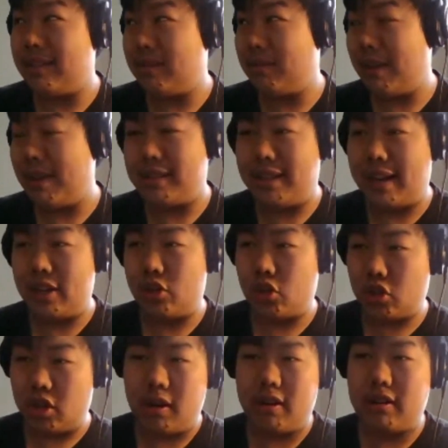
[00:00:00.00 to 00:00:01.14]
It's while it's
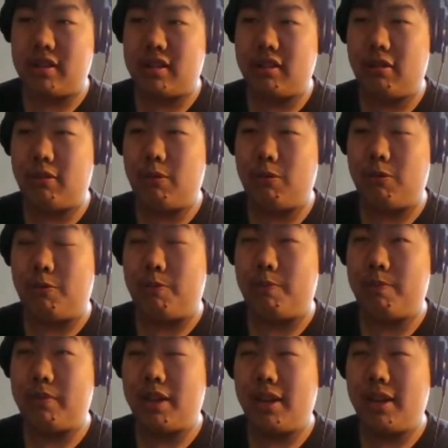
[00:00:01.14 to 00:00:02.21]
not sure to